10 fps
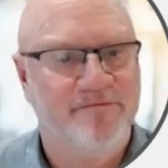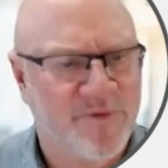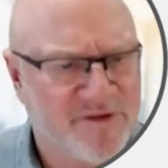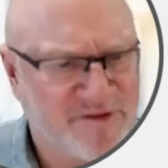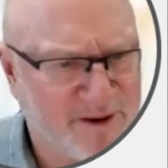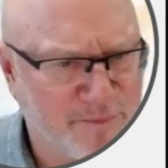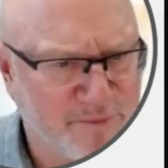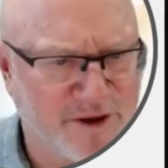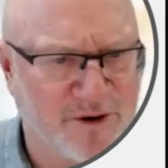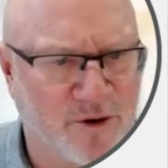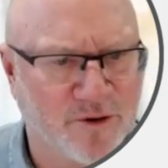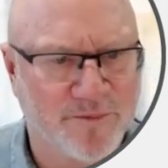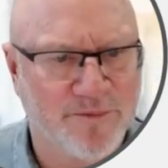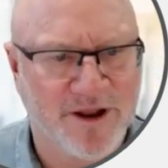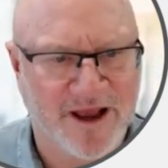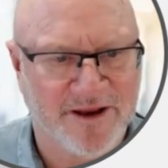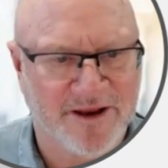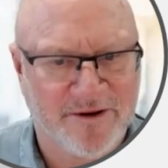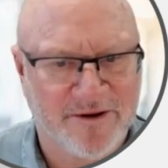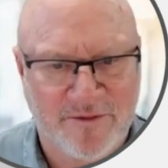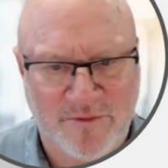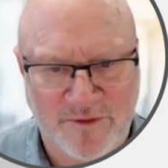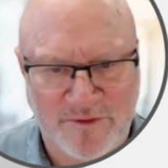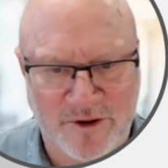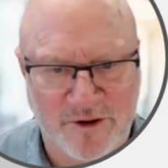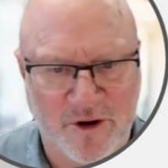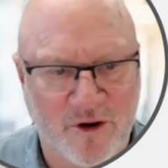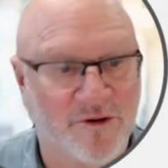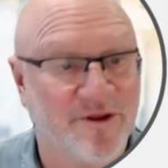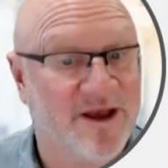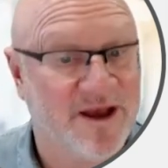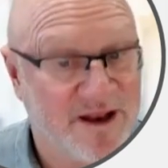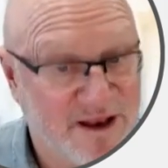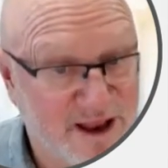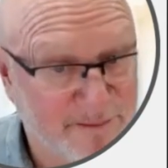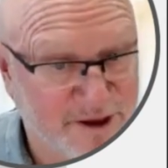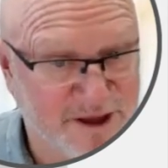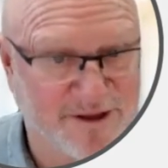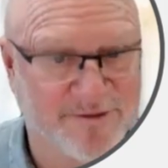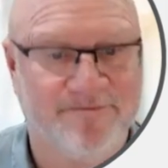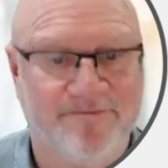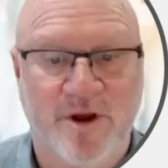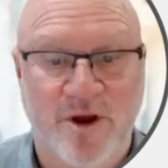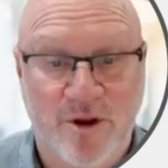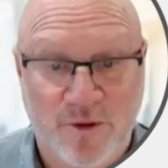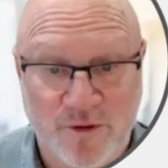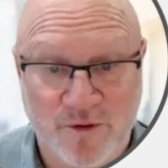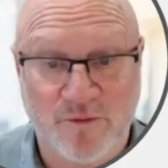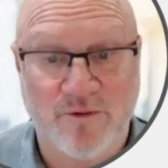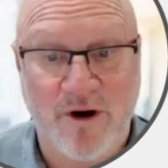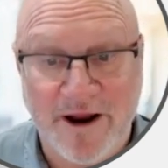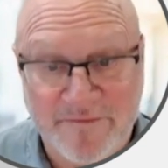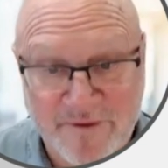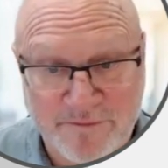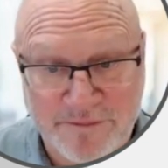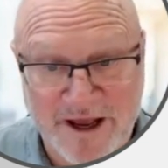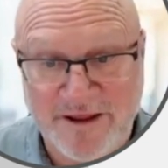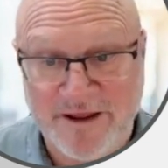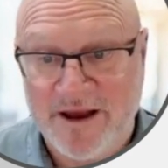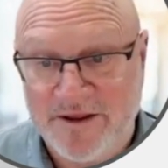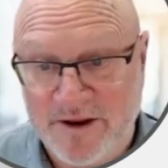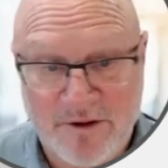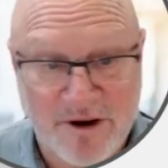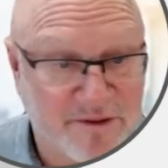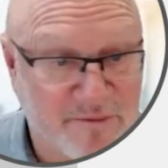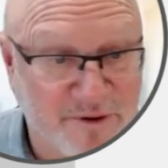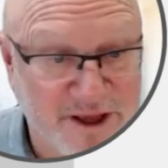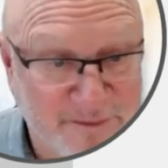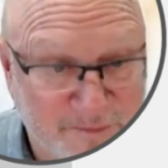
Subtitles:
something on the plate. So we've got on napkin. To the right of the plate, there are 3